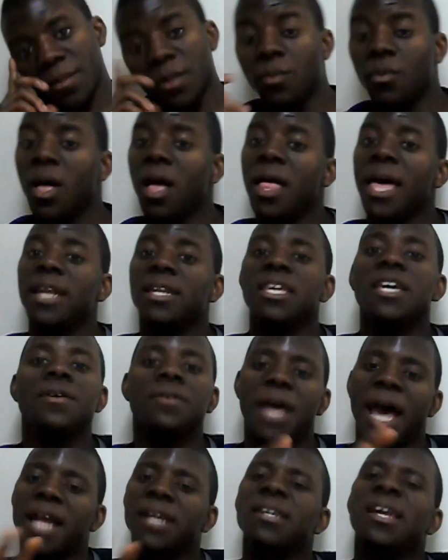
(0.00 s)
Well, I
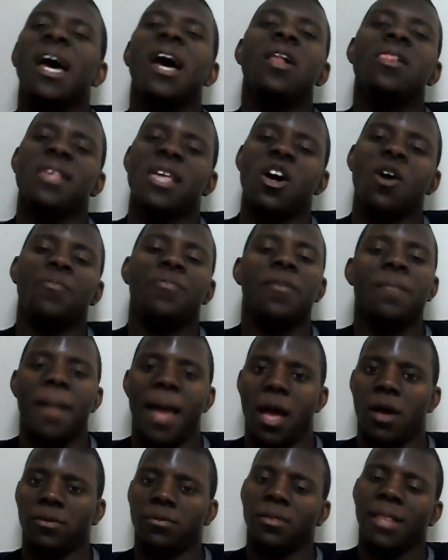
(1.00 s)
did. I only helped him
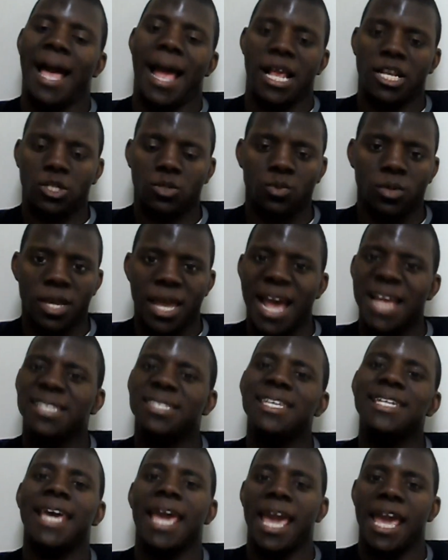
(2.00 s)
out last week. I
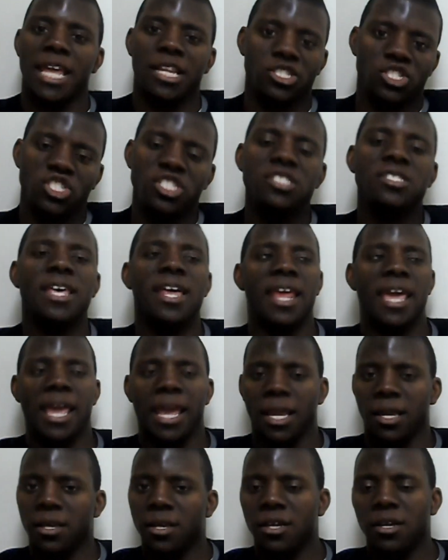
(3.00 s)
said hey, and she said
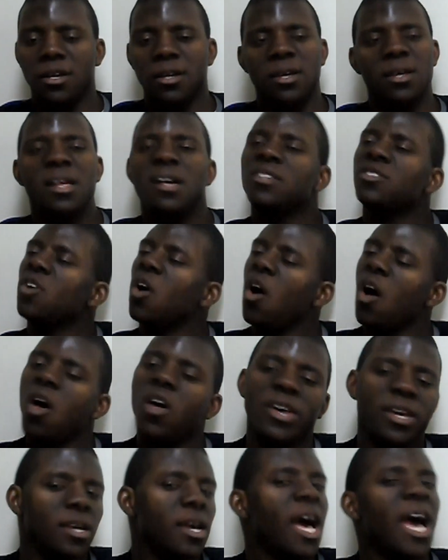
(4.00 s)
hey. That's
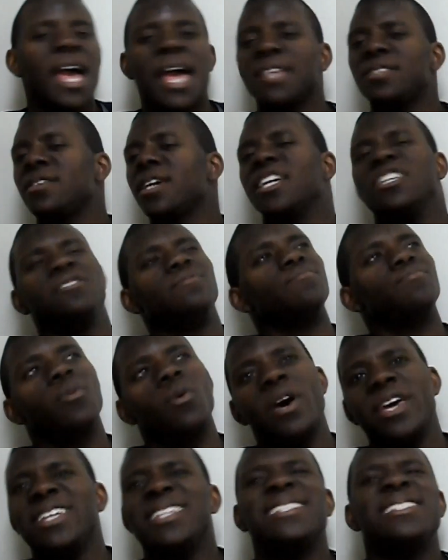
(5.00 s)
all. I was like,
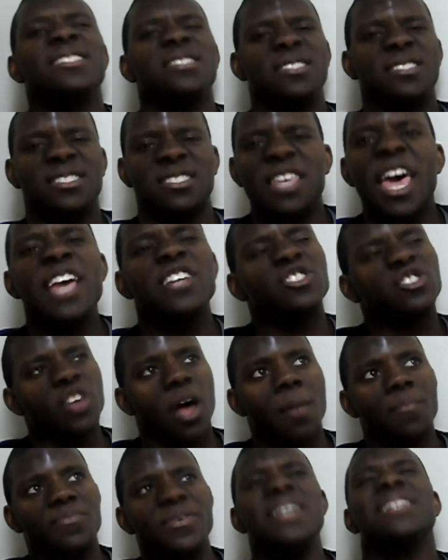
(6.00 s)
boy, say
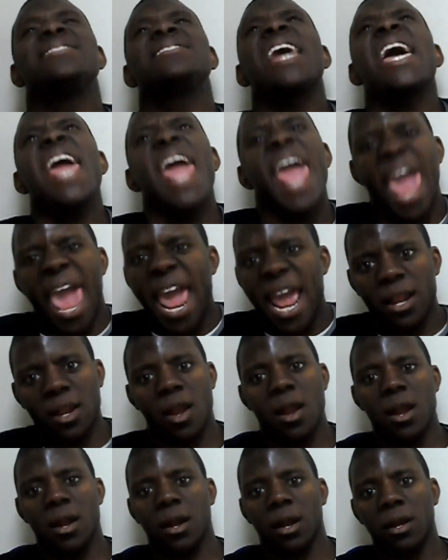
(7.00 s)
something. Say hey to
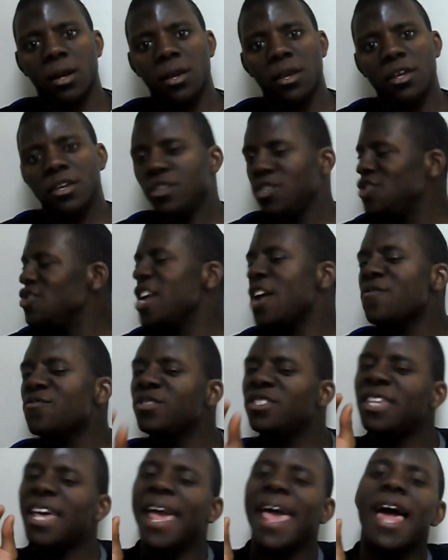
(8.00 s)
her. You never
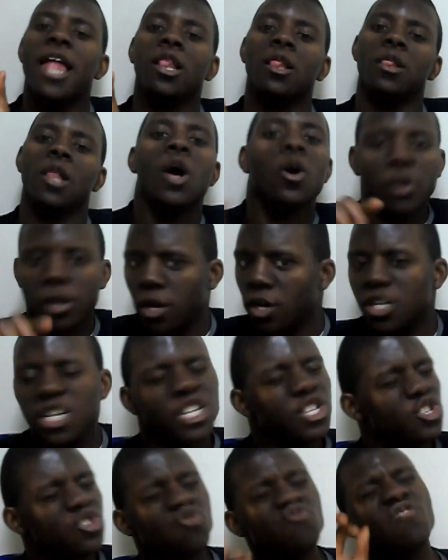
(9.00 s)
say hello to her.
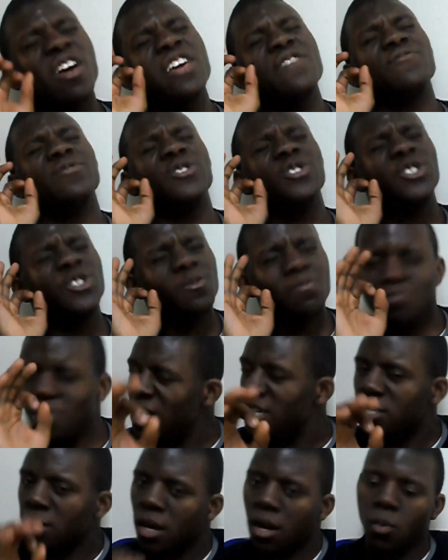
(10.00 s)
You don't even
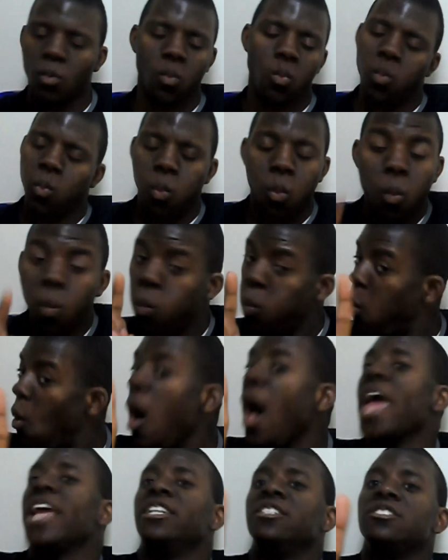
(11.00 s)
respect her
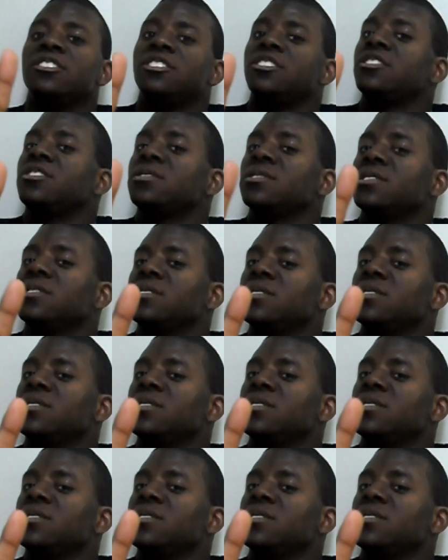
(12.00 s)
once.